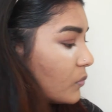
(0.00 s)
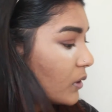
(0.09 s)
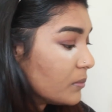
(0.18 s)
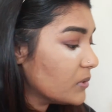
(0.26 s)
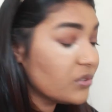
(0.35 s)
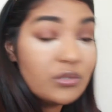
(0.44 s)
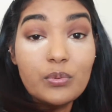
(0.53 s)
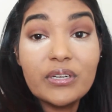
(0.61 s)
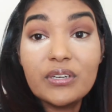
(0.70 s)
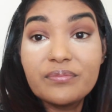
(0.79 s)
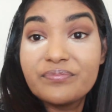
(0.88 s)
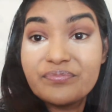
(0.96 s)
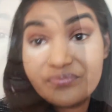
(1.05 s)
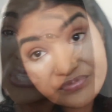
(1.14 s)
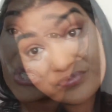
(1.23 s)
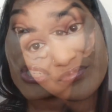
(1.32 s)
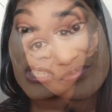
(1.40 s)
I'm so weird.
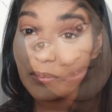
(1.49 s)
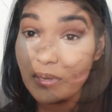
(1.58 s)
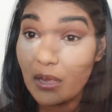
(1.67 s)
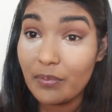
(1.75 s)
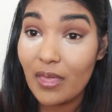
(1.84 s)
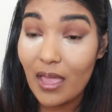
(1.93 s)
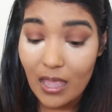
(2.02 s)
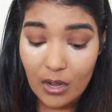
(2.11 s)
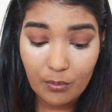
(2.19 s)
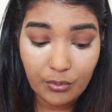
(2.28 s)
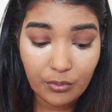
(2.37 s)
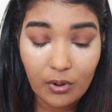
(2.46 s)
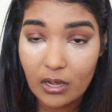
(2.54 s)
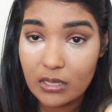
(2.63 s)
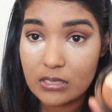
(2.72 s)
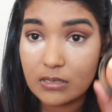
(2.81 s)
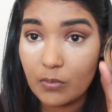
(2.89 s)
To deepen up that
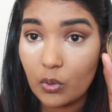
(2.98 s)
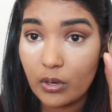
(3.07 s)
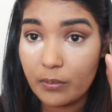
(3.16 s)
bronze more,